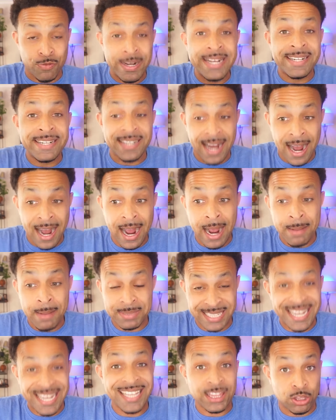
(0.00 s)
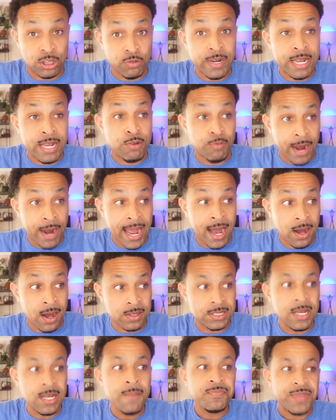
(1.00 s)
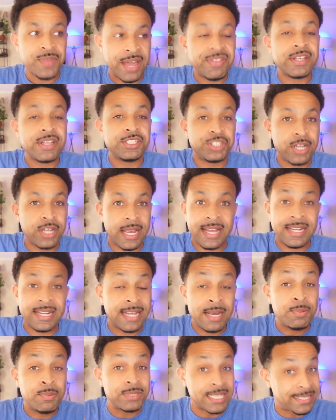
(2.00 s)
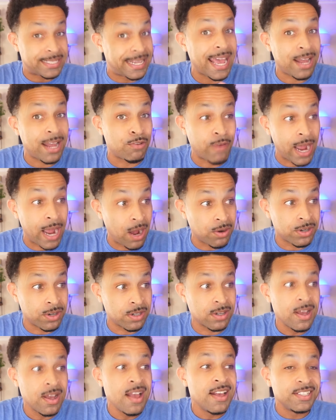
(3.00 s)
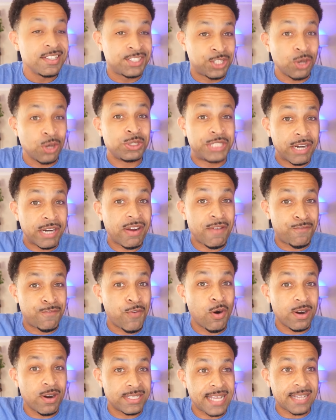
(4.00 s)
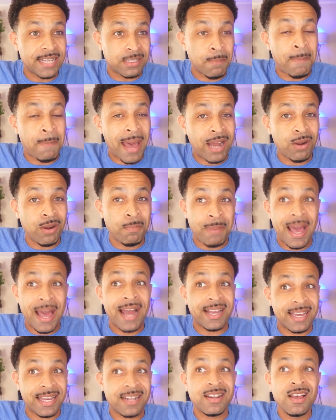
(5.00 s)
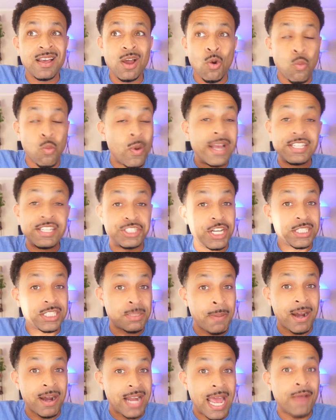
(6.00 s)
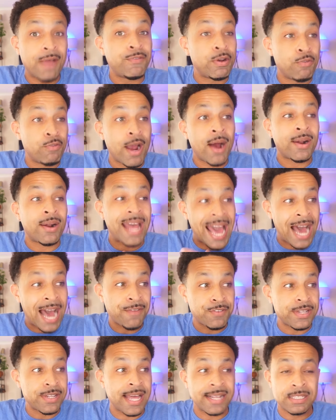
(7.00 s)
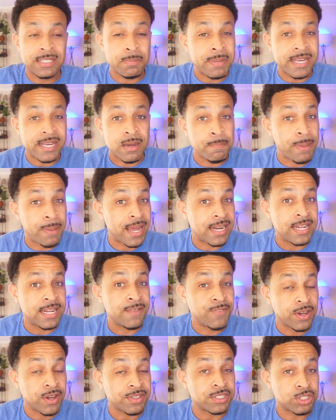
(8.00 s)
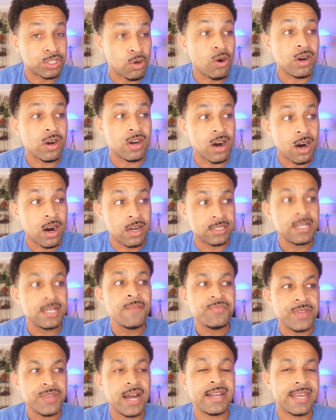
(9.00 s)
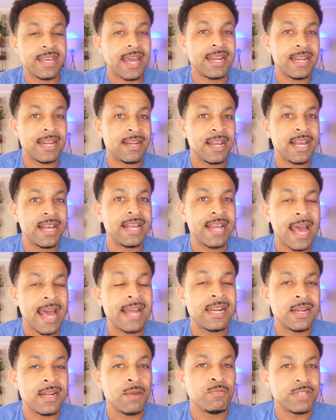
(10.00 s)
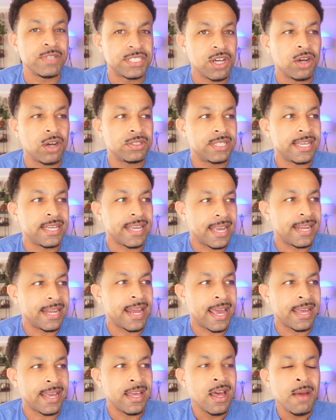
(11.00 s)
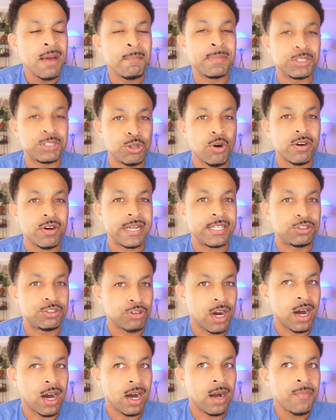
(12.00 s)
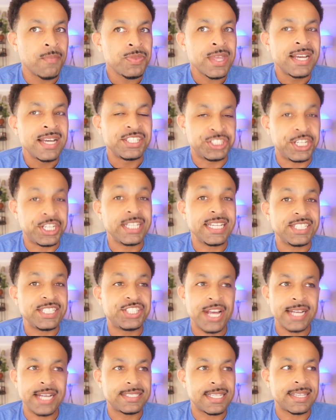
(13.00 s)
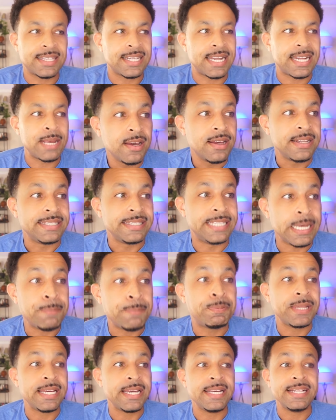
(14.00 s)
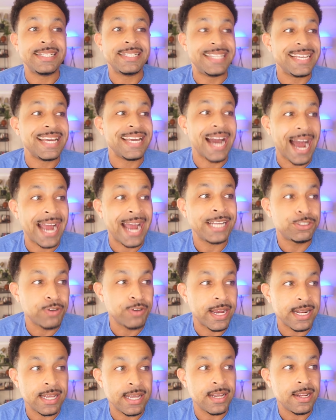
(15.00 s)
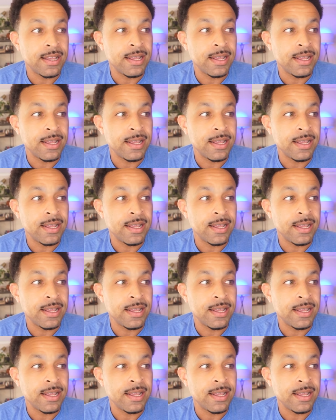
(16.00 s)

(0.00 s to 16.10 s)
times in 3 rounds. And it was a 10 rounder. So Jerry Forrest to battle back and win just about every round after that to be competitive on the scorecards. Again, it ended up resulting in a majority draw. Zhilei Zhang said that he was deeply dehydrated